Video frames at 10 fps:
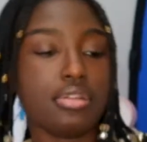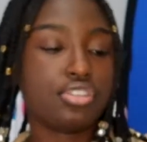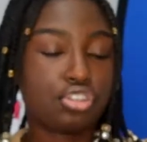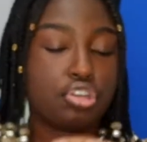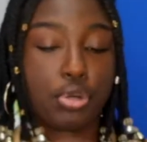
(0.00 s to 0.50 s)

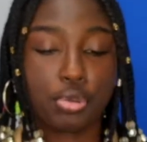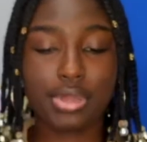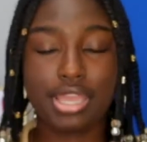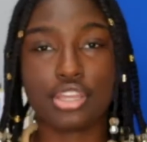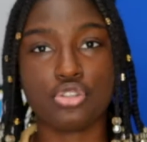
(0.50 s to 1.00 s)

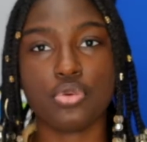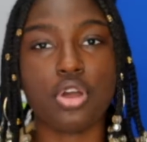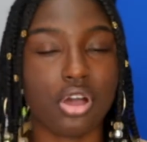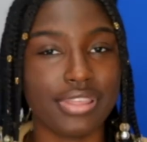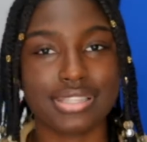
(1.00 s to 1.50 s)
screwing, and doing
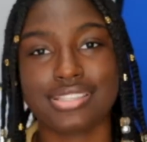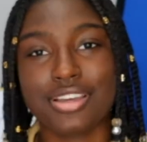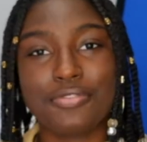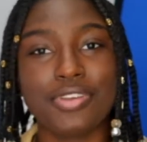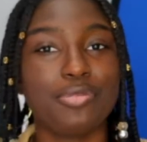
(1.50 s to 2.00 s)
all that
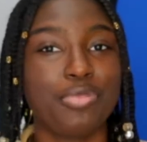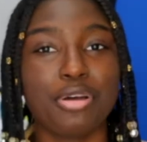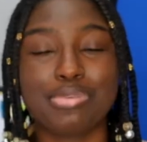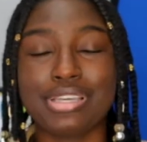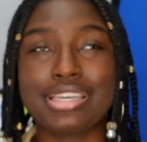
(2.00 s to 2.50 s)
stuff in
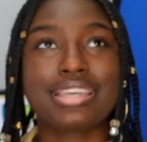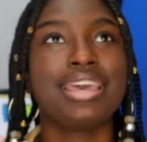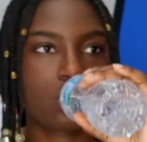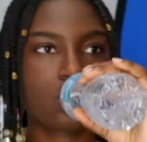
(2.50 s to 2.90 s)
public.